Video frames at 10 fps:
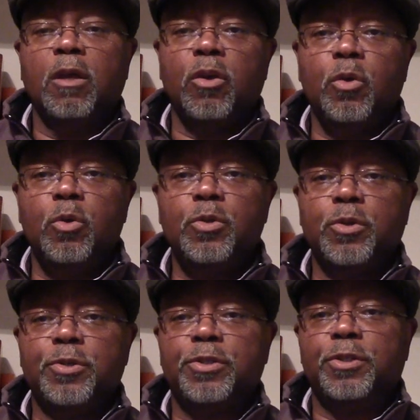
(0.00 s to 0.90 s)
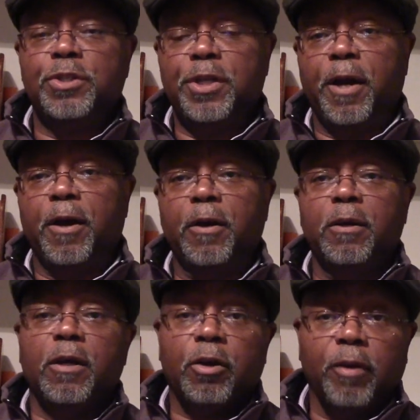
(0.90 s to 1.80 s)
users to share
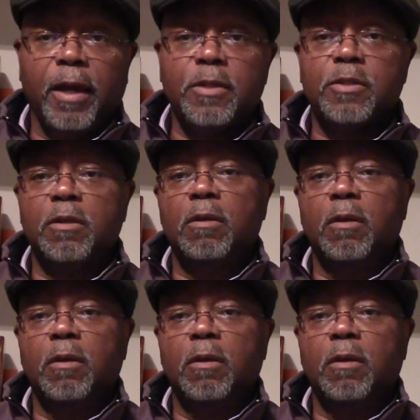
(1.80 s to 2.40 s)
crates